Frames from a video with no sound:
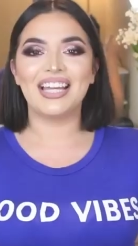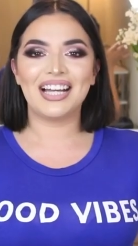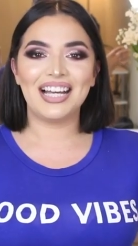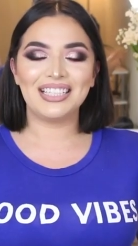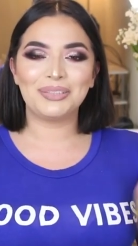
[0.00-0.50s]
Hey
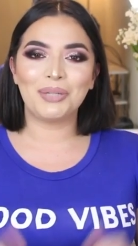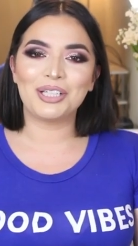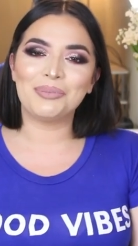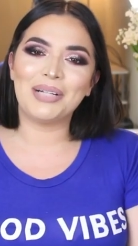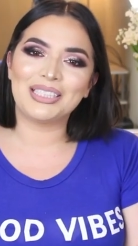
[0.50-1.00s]
guys,
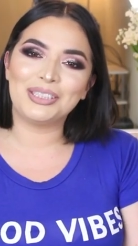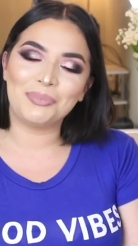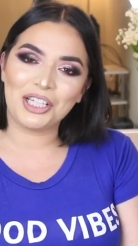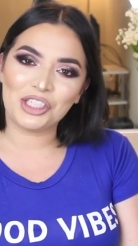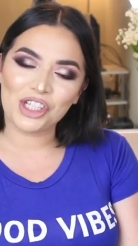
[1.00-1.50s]
welcome back to
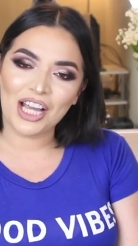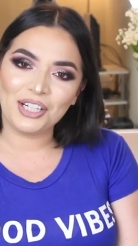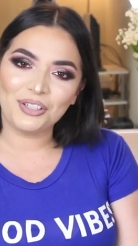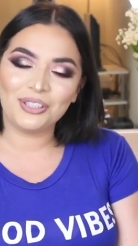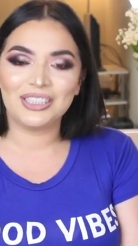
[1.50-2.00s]
my
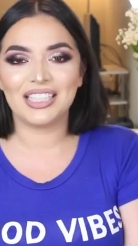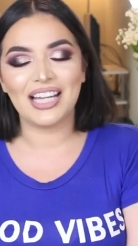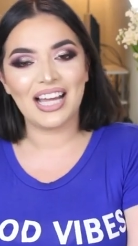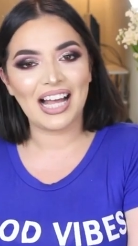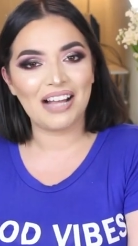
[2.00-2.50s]
channel.
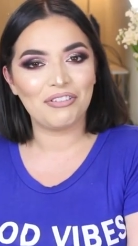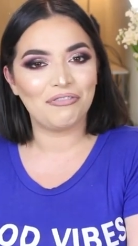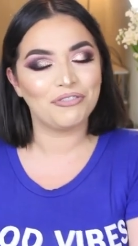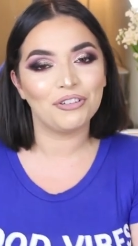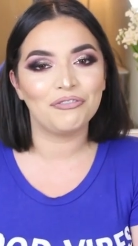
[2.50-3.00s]
Today I have a
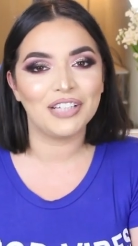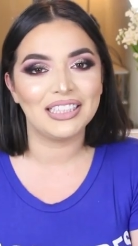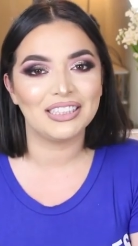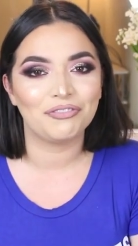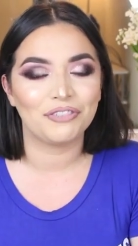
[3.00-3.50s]
full
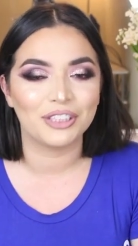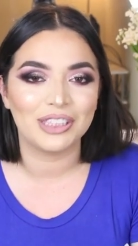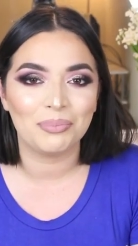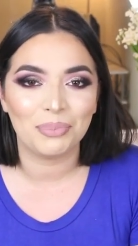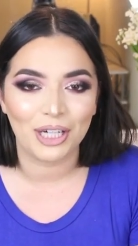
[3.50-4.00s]
face of
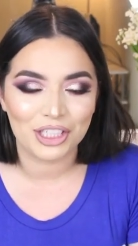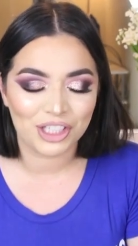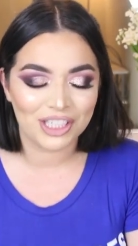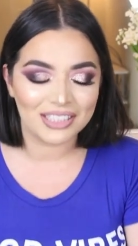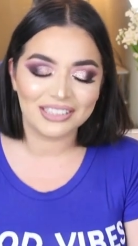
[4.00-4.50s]
first
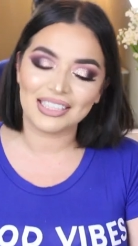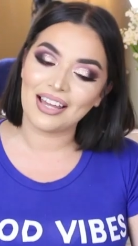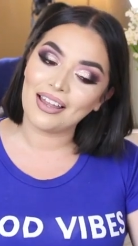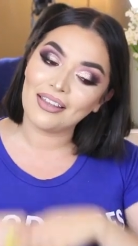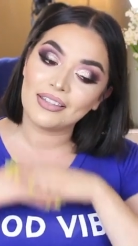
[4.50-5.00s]
impressions
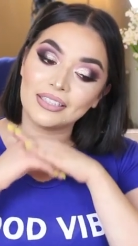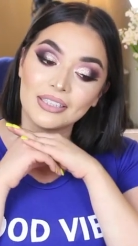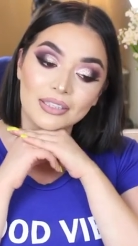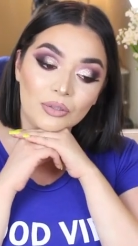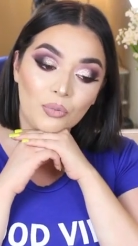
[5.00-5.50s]
and this
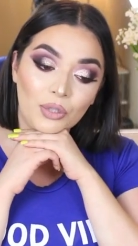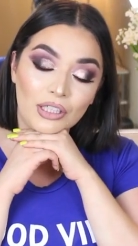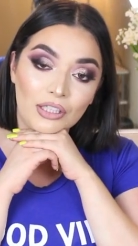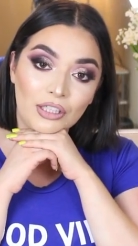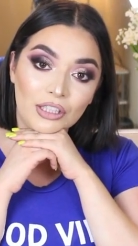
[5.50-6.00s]
is what
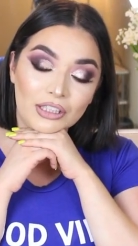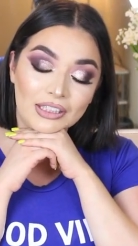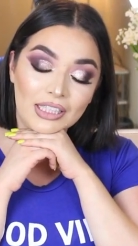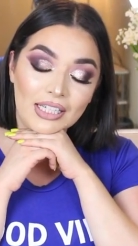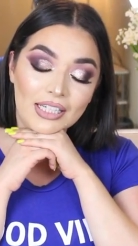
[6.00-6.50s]
it
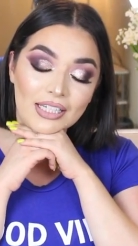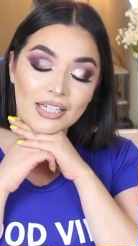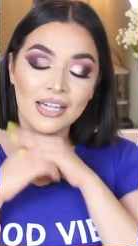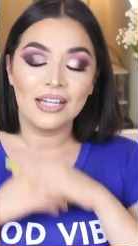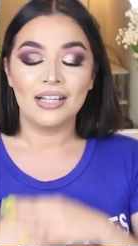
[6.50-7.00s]
looks like.
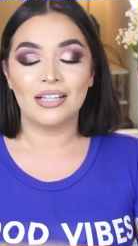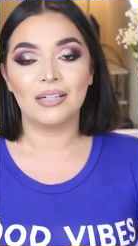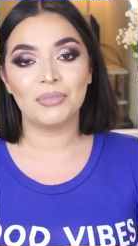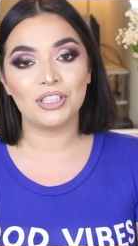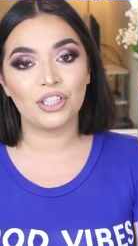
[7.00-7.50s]

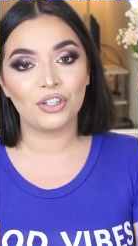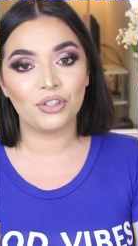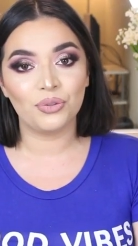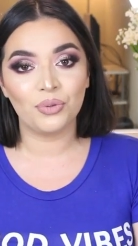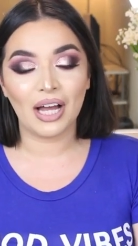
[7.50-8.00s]
Let me tell
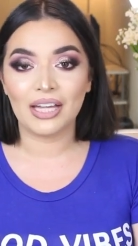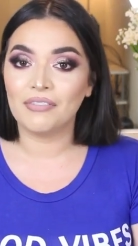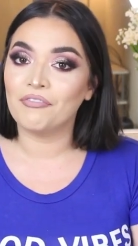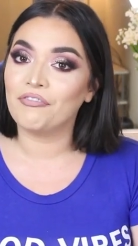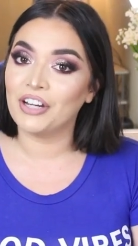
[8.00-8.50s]
you, I
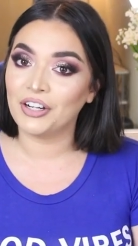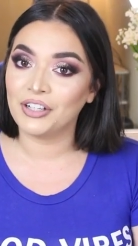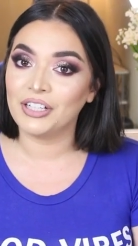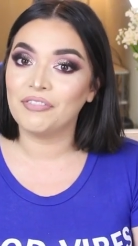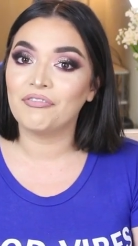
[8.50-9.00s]
am
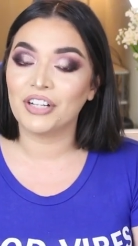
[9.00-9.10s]
very